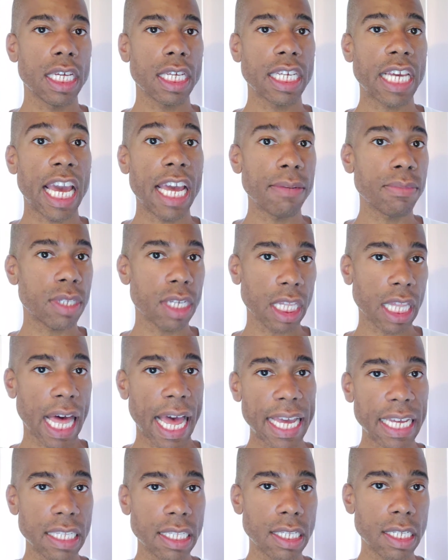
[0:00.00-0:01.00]
came to
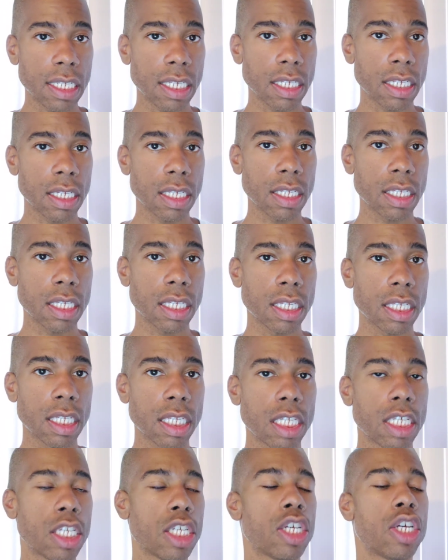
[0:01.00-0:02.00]
light,
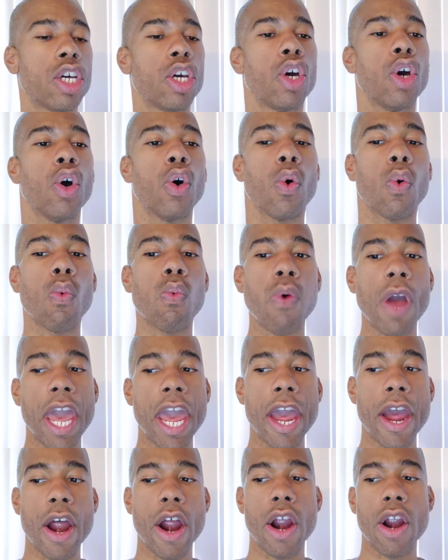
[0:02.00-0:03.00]

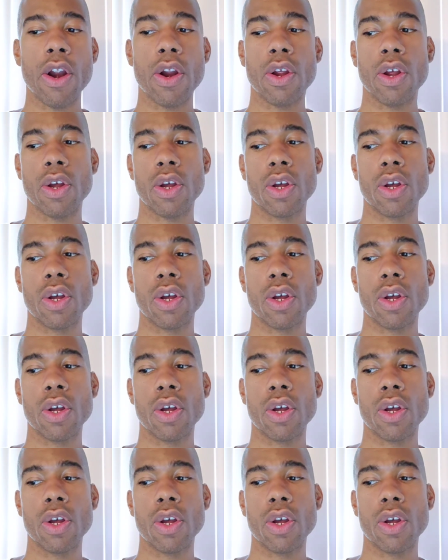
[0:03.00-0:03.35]
where